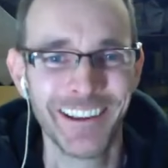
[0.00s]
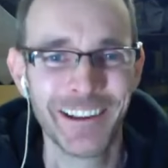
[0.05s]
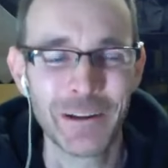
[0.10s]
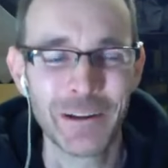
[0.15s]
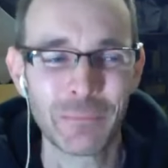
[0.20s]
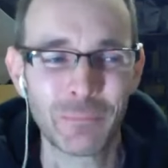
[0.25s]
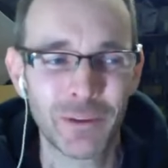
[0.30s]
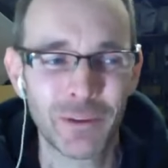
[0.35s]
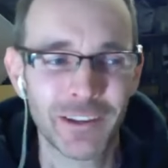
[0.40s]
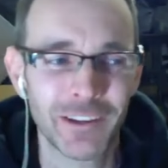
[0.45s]

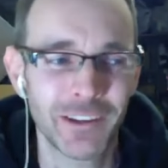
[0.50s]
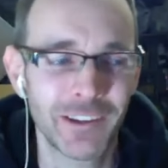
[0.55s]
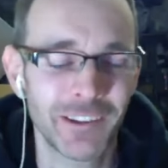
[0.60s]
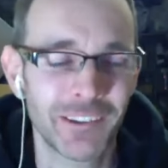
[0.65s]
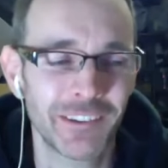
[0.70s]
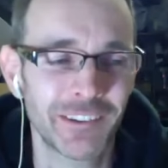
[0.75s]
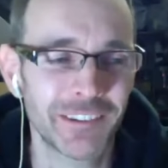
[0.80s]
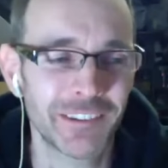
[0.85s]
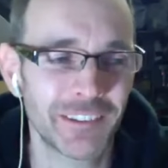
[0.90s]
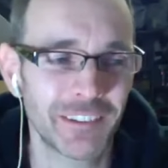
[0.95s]

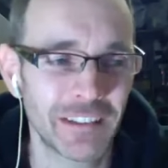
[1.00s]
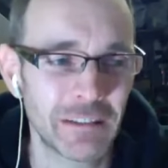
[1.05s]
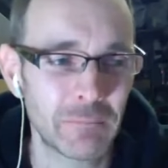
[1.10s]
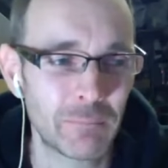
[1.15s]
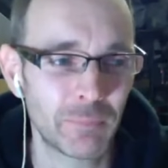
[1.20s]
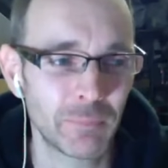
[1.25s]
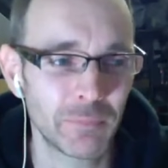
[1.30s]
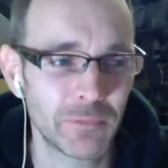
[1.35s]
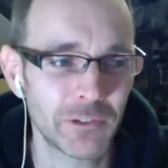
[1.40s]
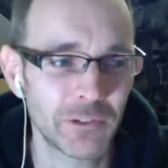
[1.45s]
because
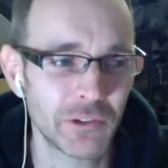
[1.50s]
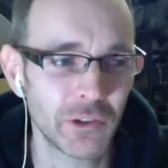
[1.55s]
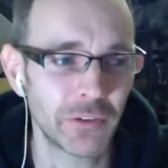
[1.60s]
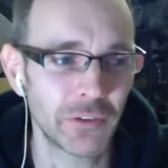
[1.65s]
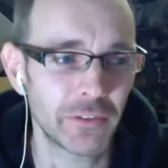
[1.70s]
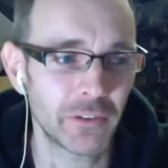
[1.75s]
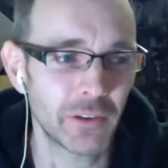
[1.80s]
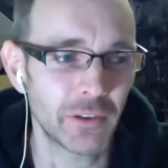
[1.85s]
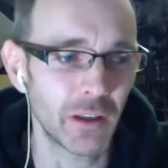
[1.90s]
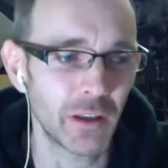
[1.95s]

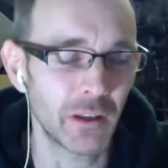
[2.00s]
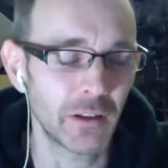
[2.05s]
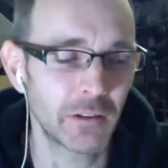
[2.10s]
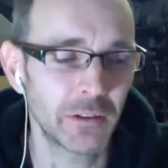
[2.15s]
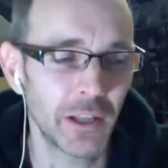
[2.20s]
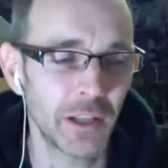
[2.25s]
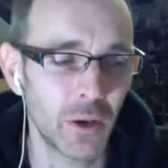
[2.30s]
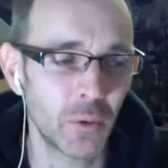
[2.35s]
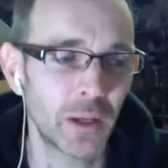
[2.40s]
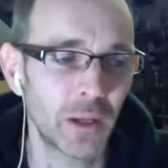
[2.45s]
just
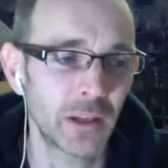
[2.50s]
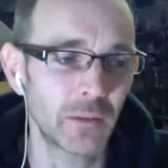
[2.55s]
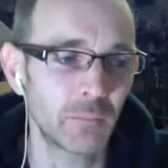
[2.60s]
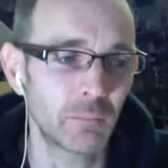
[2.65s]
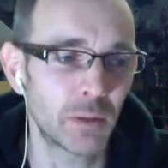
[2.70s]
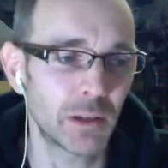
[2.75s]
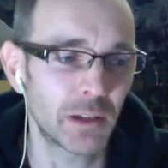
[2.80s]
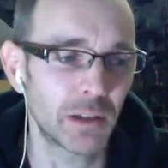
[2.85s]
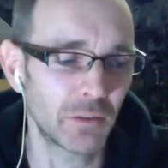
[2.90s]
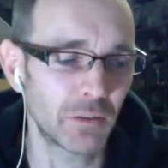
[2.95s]
knowing,
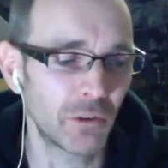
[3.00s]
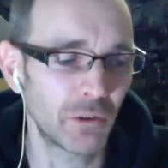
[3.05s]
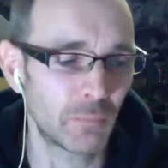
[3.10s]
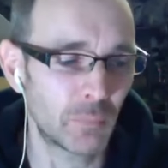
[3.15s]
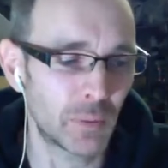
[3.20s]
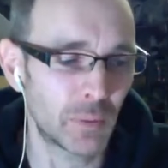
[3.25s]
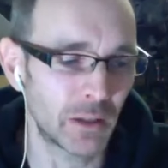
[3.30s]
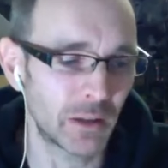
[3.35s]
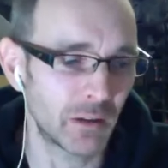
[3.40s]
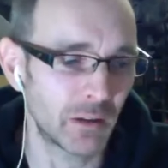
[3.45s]
because you've
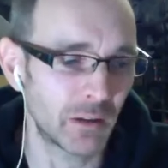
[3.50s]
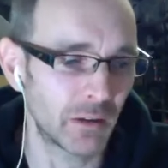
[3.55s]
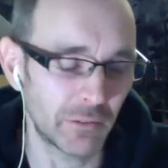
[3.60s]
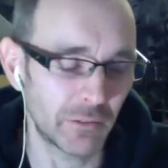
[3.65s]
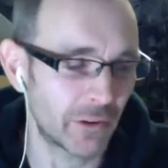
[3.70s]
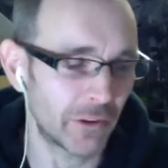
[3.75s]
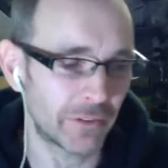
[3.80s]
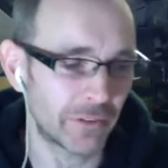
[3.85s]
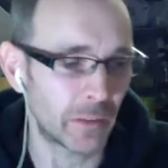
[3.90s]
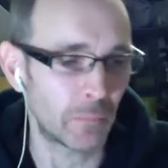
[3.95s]
been
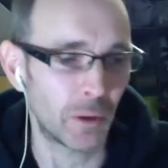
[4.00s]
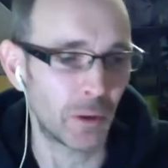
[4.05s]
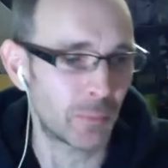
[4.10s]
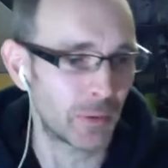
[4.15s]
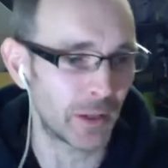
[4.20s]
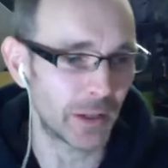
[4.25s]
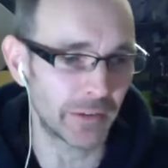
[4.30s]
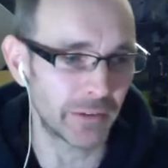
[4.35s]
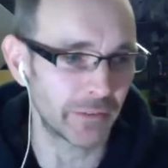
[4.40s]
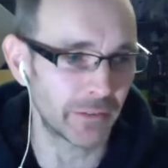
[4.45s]
to similar
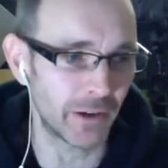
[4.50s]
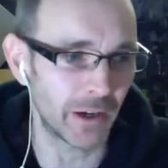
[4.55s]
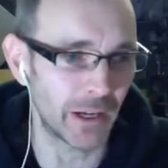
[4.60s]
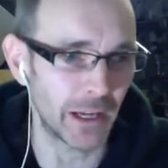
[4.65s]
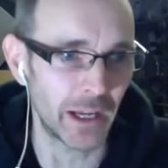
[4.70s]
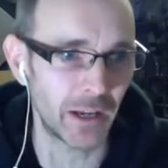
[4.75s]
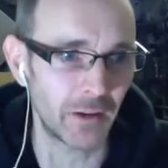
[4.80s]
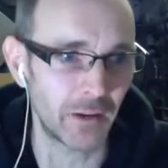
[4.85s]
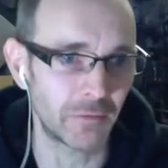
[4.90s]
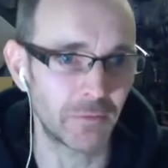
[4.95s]
places I
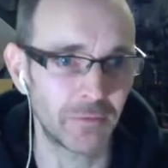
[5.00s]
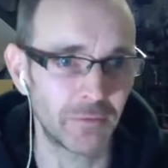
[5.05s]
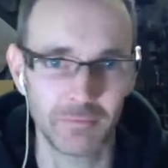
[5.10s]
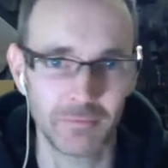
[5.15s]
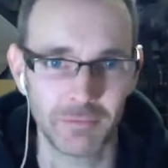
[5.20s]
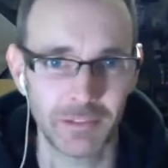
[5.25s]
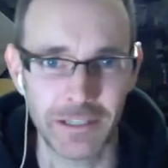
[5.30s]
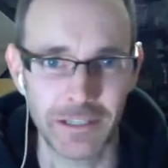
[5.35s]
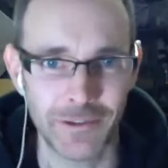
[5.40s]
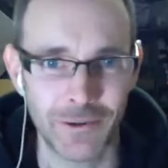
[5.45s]
have
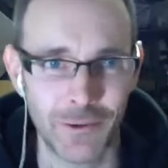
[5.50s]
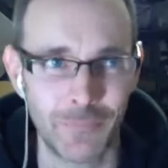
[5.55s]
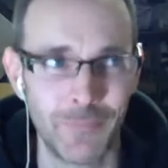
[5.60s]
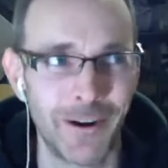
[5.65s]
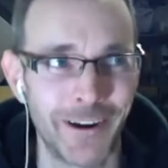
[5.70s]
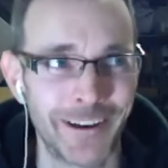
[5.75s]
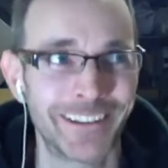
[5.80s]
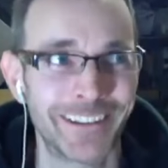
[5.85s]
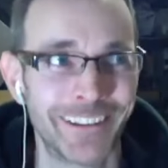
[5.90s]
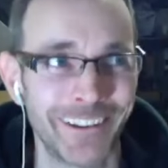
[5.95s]
in your
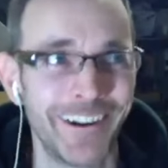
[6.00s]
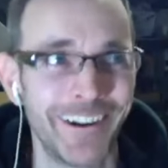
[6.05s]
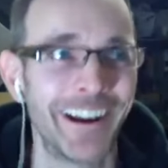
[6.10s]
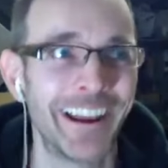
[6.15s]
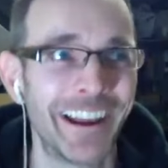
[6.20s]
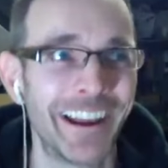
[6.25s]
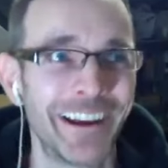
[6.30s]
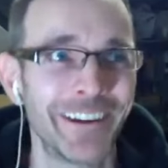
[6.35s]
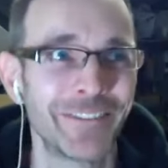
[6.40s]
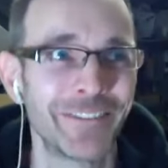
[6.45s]
mind that I
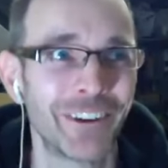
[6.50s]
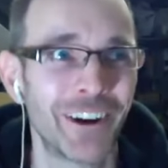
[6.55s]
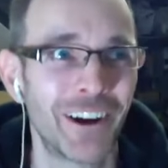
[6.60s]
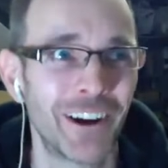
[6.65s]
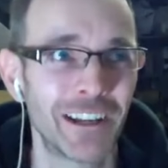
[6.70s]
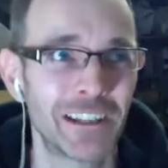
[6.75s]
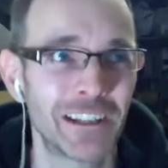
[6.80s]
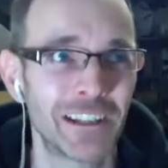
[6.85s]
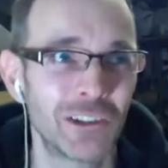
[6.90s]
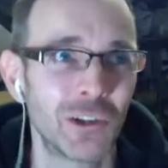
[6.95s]
have,
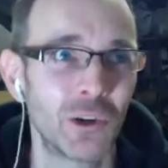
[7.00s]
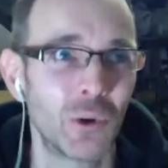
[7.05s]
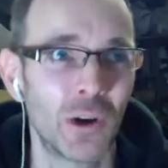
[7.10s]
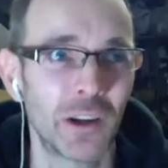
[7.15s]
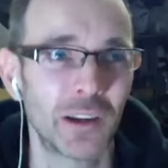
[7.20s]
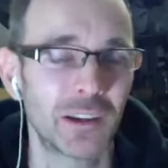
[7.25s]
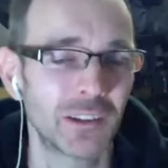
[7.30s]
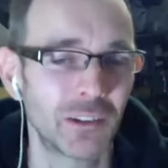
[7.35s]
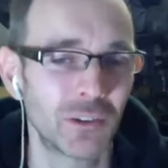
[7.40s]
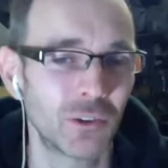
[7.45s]
I knew I
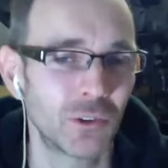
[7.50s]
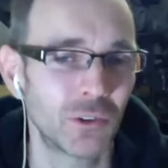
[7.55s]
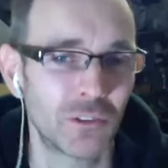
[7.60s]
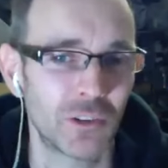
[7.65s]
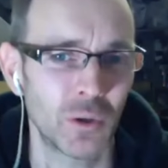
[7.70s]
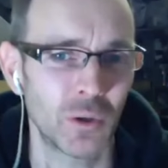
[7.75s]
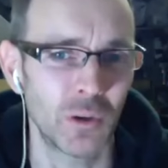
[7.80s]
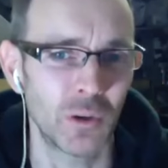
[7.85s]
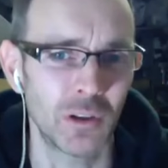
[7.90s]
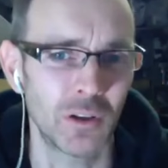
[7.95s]
could talk to
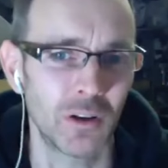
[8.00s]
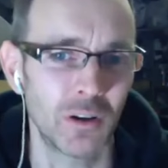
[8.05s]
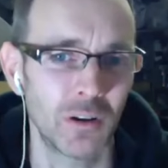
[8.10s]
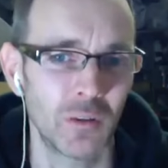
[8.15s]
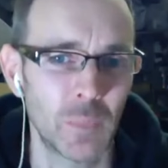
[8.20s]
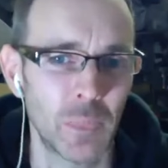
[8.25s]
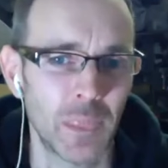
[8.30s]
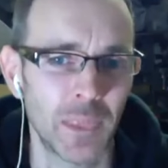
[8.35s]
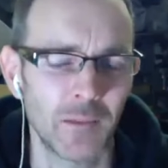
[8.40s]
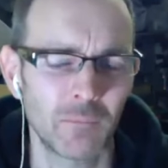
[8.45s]
you and not,
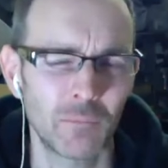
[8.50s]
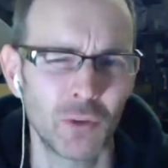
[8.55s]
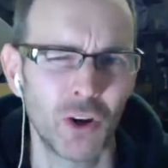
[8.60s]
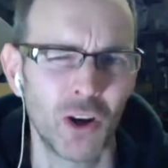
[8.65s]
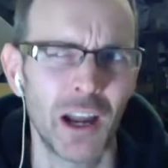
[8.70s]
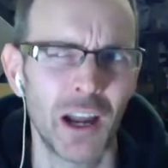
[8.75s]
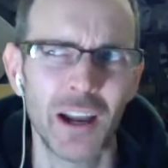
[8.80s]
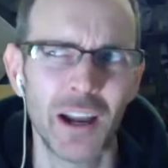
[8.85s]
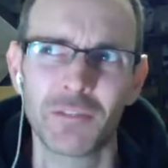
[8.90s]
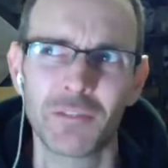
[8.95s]
not
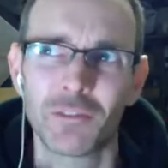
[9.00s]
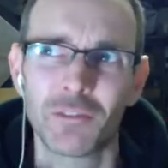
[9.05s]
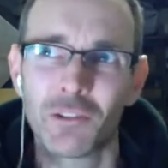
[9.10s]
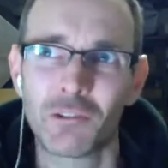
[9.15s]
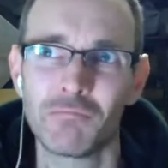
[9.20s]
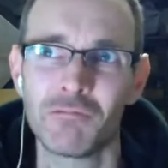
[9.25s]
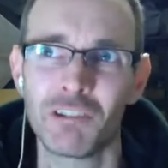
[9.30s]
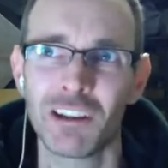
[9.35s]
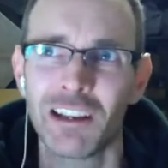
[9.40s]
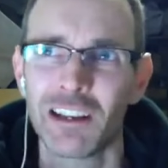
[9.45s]
have to
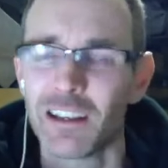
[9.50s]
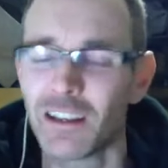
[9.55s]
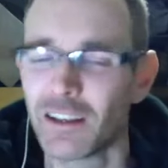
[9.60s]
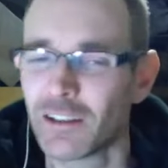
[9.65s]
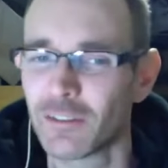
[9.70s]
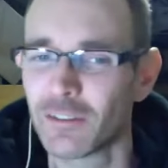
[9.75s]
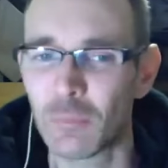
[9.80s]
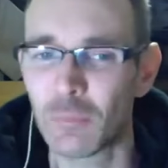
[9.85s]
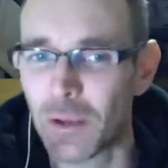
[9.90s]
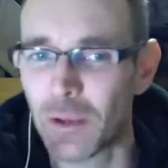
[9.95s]
really
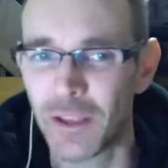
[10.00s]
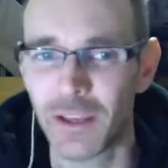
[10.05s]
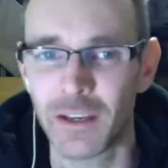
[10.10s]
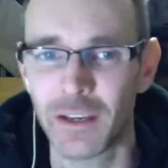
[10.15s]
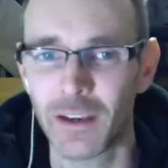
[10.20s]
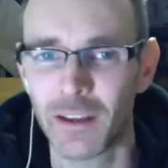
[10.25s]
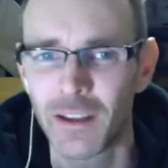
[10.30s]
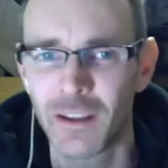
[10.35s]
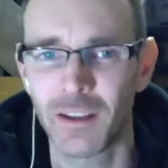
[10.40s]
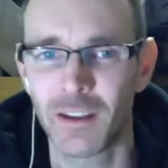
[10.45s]

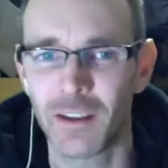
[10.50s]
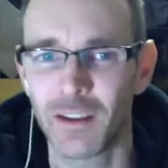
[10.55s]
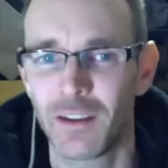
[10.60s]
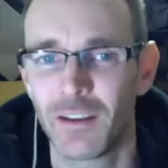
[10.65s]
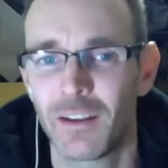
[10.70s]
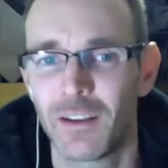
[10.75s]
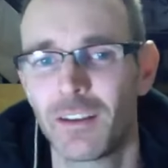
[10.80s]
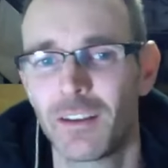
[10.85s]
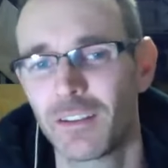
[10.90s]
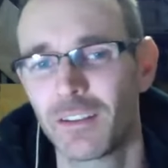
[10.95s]
explain.
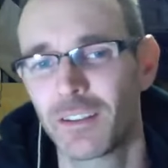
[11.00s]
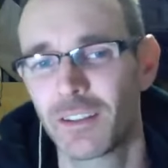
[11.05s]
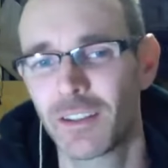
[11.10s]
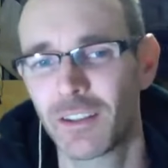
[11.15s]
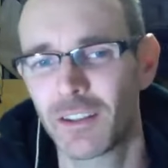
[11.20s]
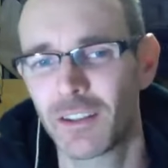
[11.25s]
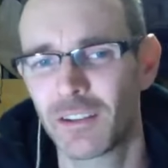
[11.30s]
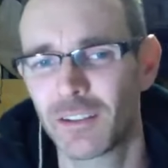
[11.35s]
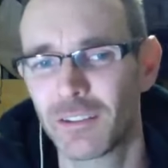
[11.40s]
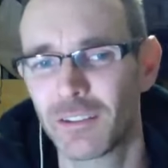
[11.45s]
So